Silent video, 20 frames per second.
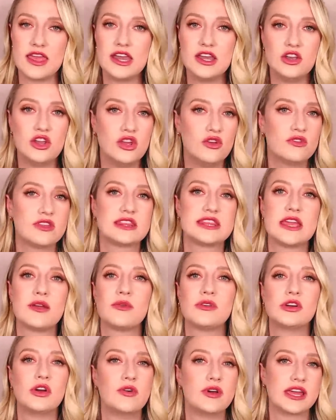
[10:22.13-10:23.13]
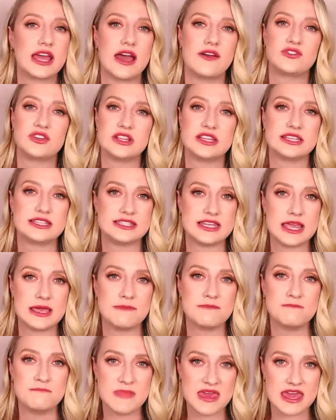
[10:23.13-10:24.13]
They knew that they were going after the
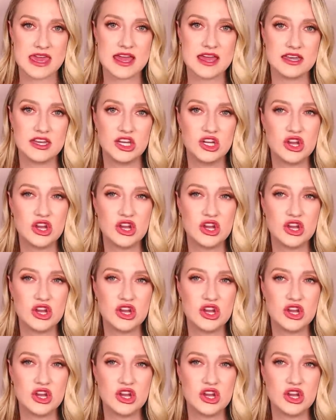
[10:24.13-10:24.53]
same man.